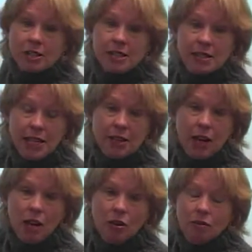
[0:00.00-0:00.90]
to
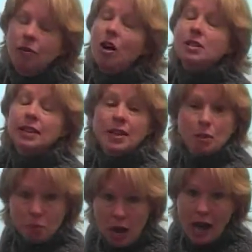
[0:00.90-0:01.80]
0, then the
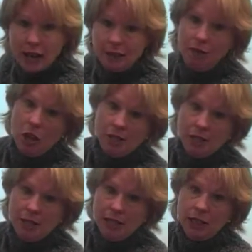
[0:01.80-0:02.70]
product falls
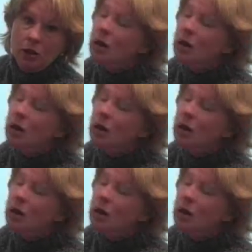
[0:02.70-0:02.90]
to 0.